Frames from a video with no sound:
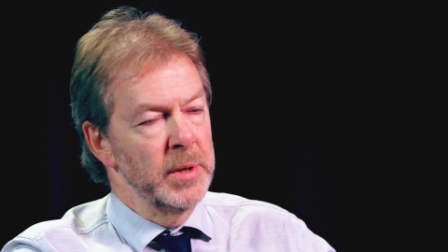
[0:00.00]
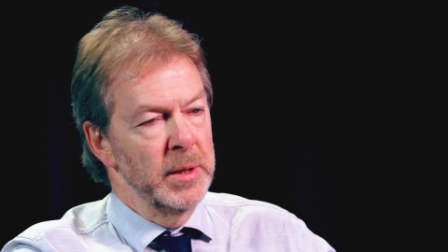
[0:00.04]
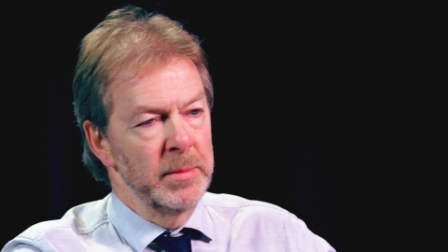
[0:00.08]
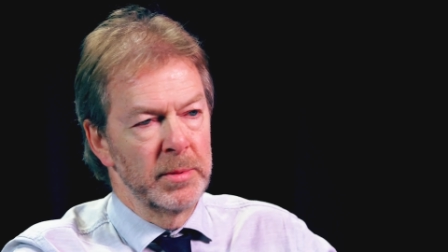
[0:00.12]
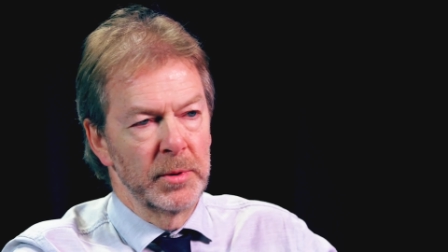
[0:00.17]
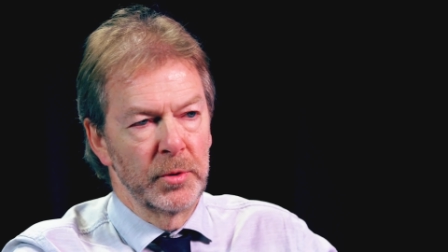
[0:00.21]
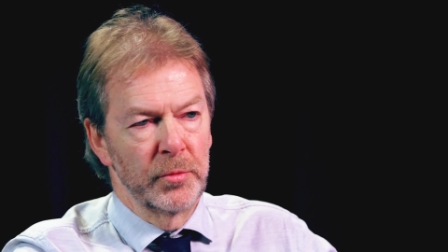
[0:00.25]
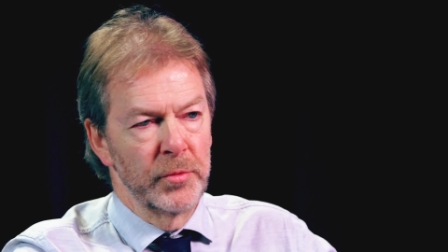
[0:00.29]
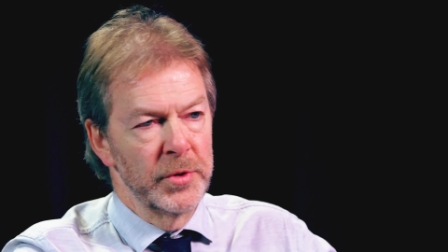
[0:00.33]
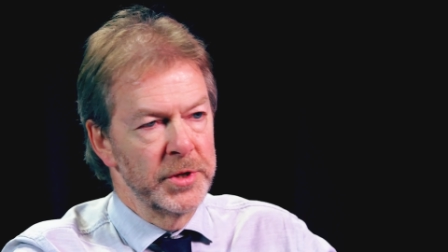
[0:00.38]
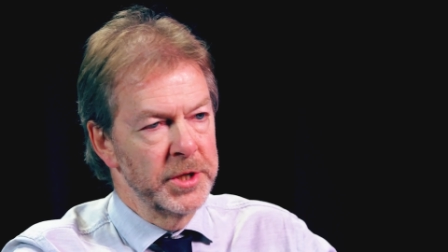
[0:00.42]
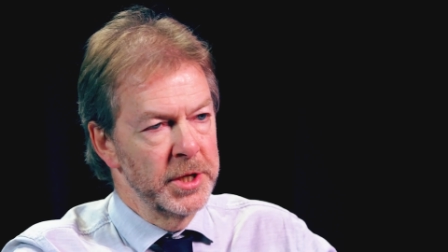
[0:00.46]

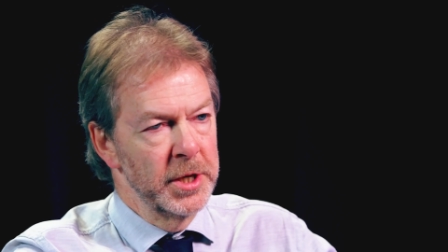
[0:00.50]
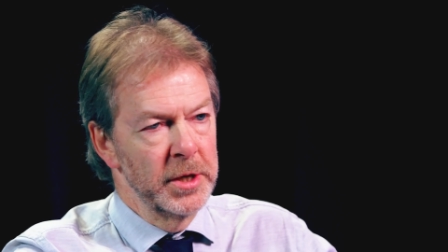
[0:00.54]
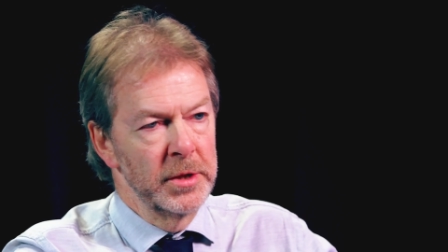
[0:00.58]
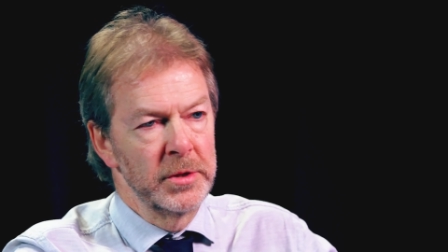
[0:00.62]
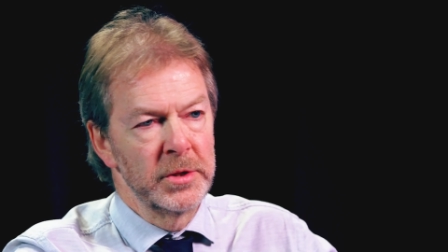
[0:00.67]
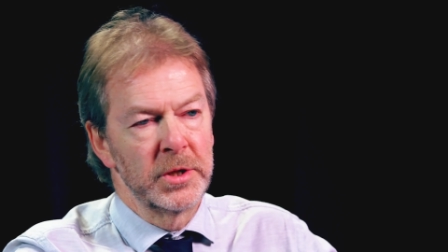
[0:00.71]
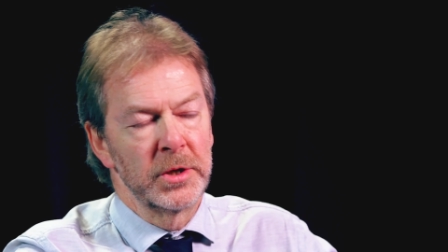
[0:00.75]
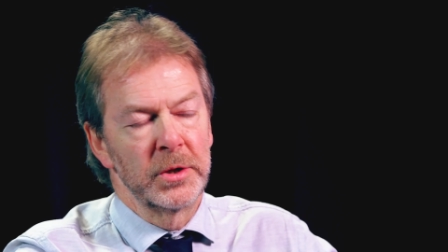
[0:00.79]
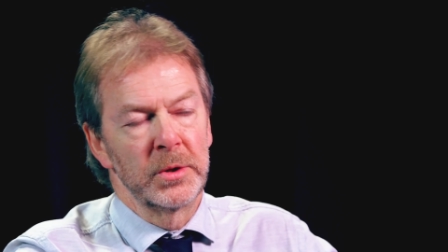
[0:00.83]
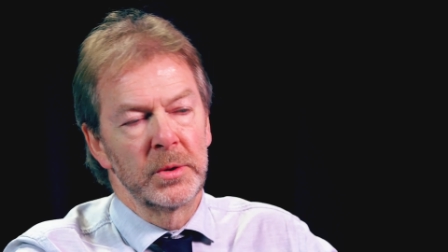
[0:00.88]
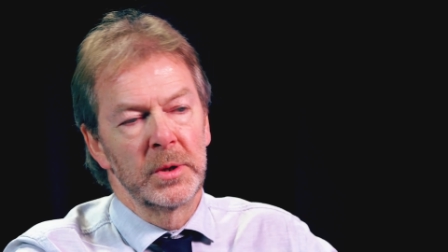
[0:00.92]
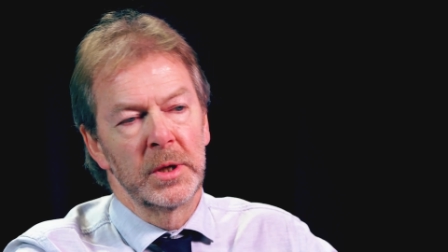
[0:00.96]
people return
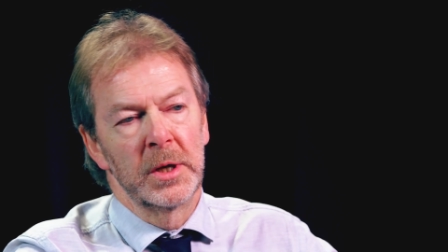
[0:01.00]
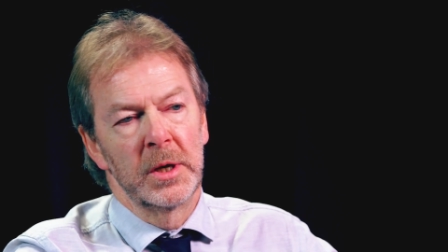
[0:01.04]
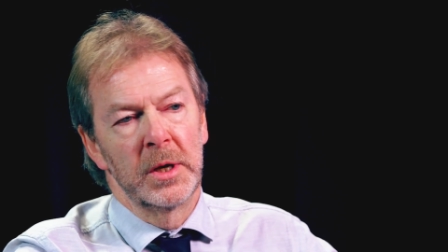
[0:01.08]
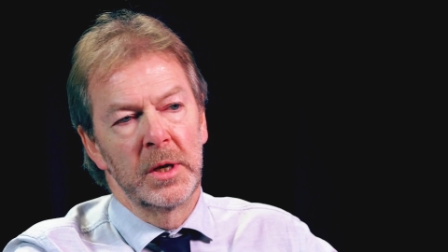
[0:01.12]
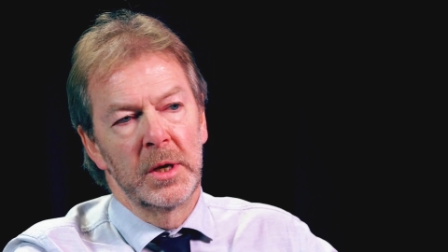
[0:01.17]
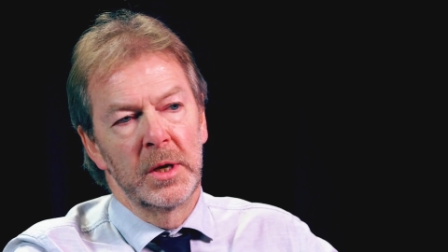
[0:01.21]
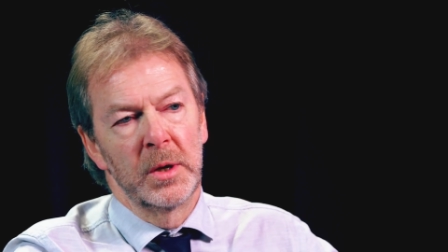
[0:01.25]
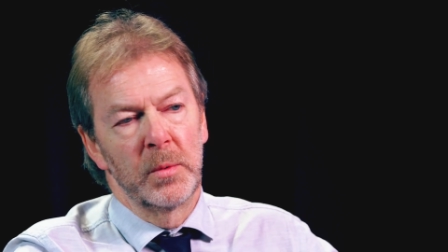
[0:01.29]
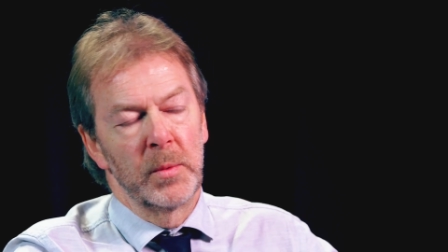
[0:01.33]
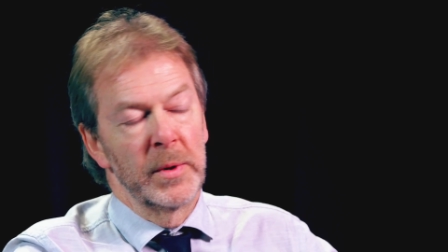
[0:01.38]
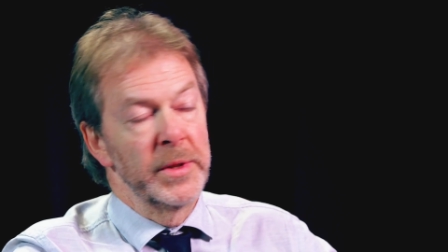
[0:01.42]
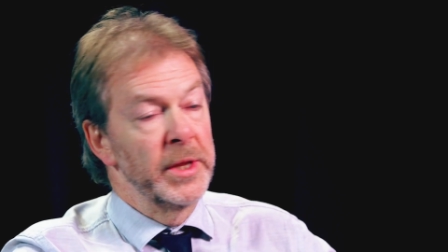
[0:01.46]
to
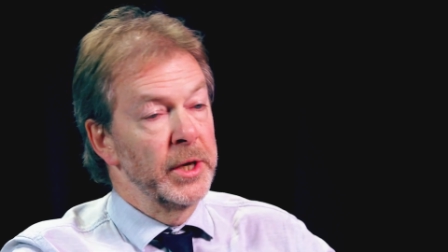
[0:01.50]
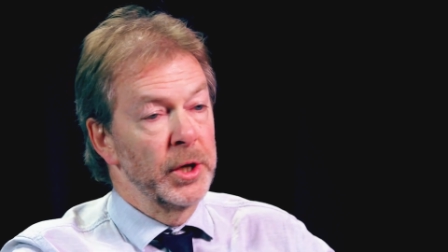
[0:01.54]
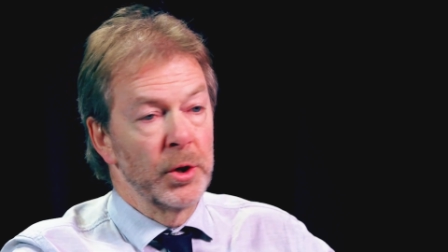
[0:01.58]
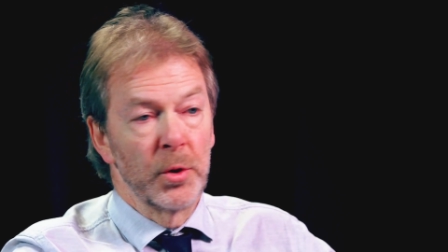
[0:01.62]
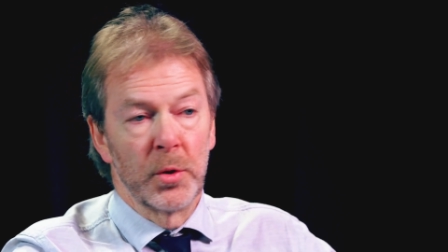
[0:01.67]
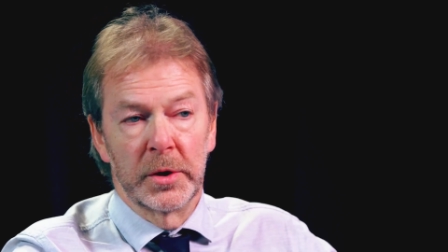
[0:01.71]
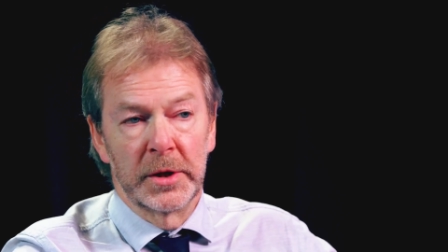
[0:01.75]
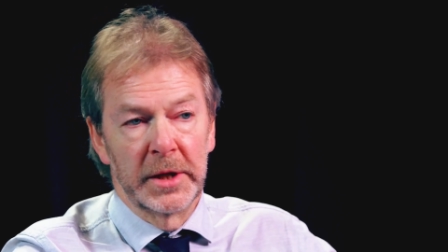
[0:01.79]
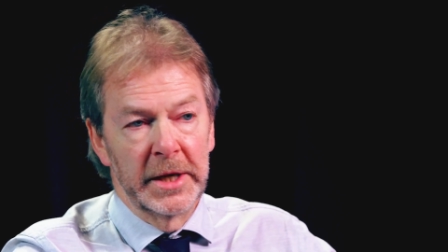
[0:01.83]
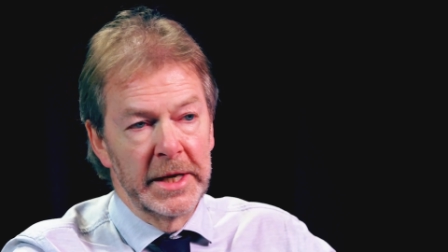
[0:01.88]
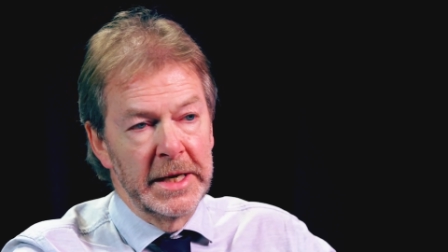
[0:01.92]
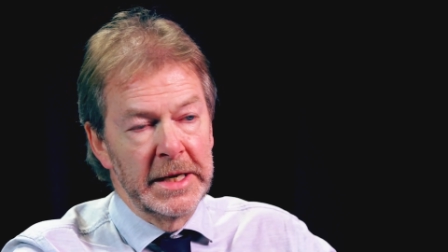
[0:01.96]
when they
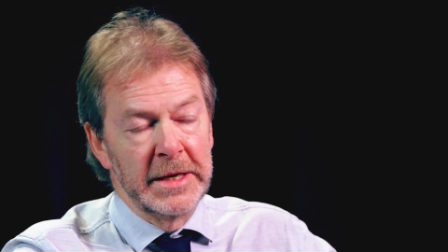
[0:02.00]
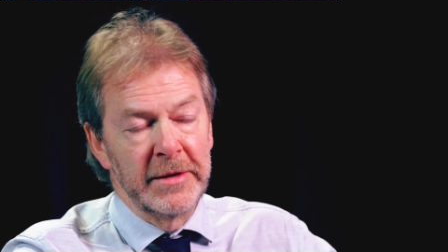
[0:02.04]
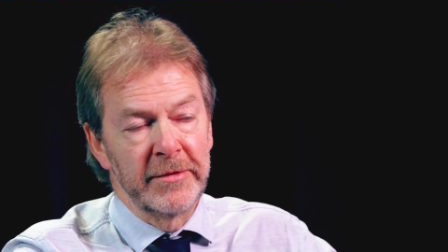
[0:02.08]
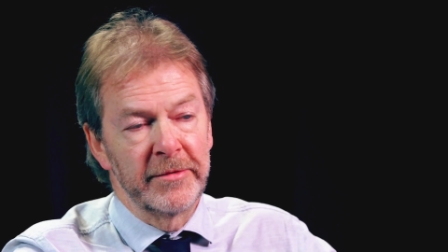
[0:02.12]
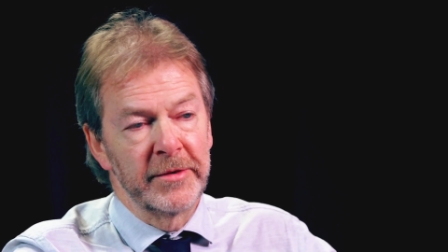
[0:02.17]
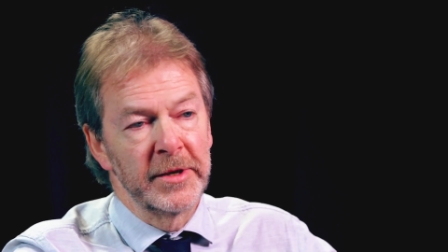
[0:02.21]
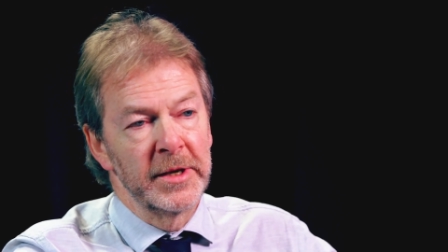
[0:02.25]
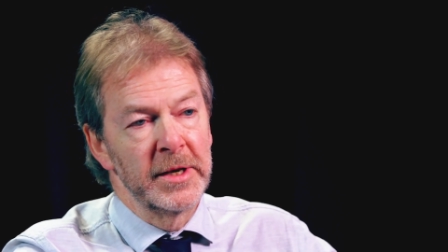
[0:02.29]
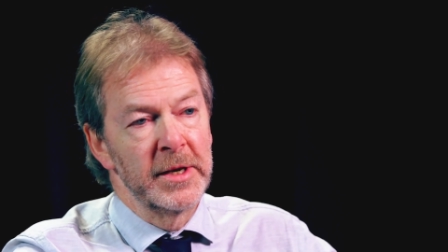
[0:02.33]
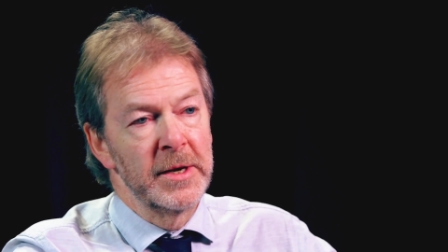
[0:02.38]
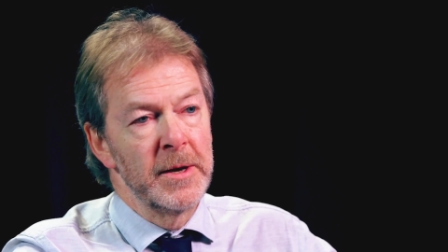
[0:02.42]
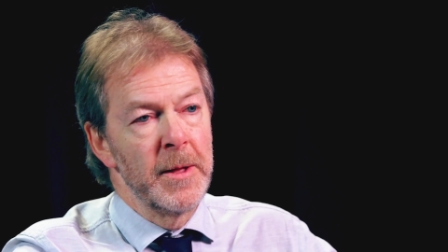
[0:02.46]
go on
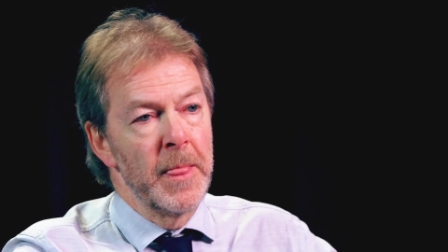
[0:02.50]
leave,